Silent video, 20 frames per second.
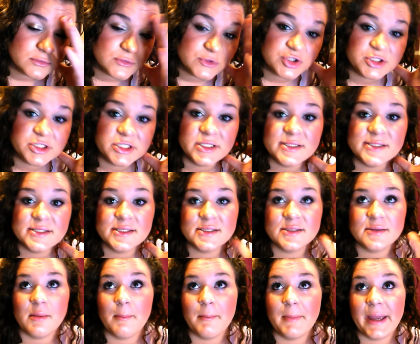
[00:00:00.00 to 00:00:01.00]
Jesus,
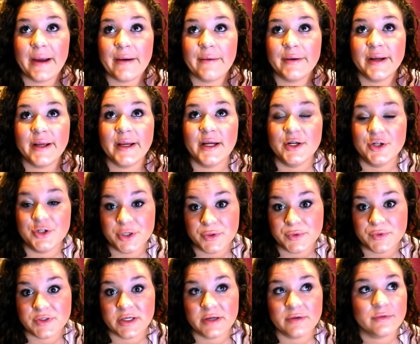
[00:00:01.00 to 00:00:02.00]
Mary, and
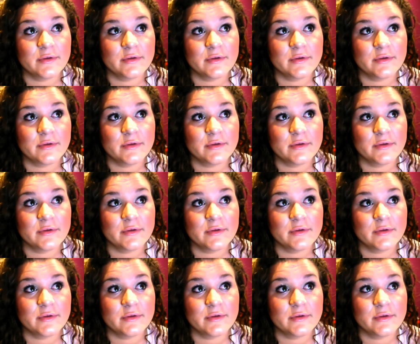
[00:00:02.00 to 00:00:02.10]
Joseph.